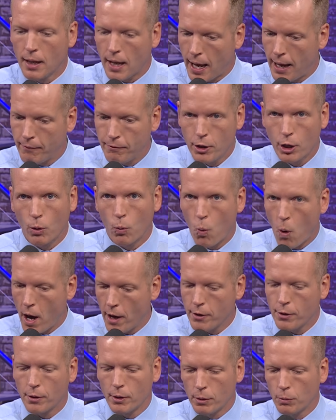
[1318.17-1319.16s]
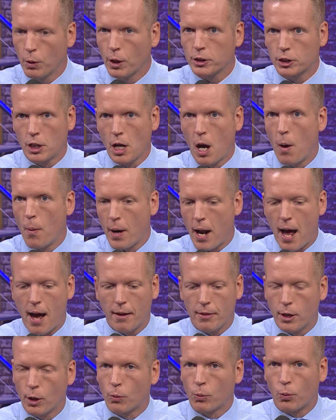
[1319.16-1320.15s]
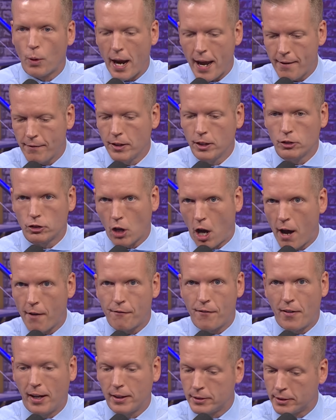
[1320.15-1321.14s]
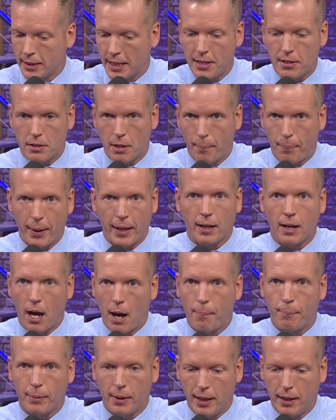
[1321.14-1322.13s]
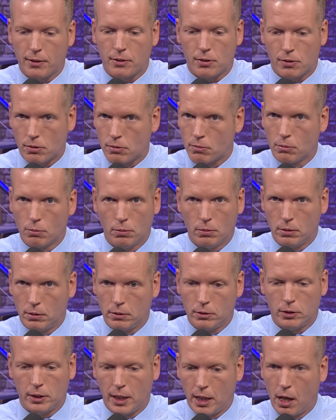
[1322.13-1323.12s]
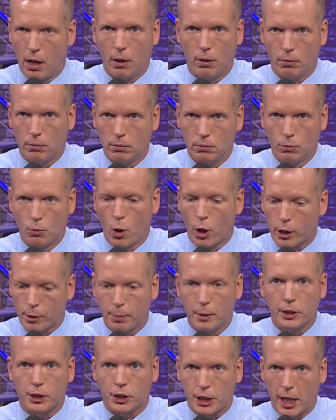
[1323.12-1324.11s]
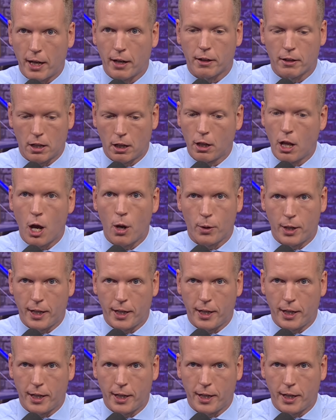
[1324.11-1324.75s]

If you're wondering what's going on, the Ravens offense needs to pick up its you know workman share of the load